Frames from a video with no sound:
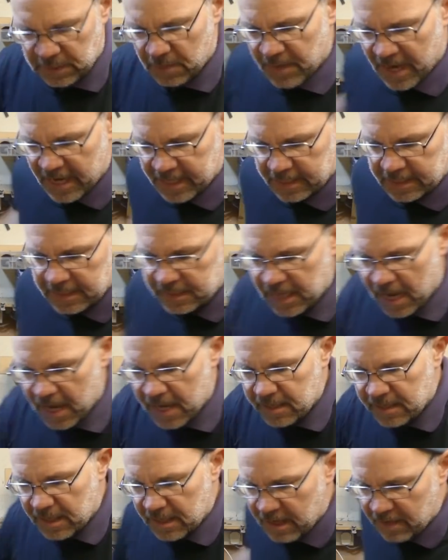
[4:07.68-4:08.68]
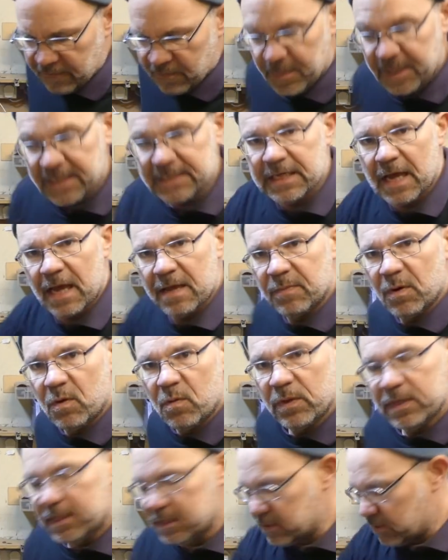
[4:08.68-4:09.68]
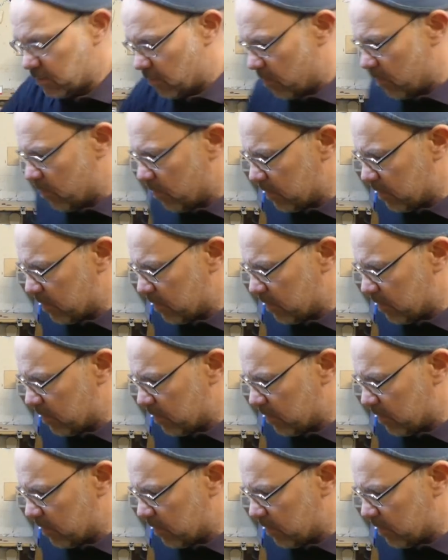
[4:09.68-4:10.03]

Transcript: back in the day, they'd have a big table with a screw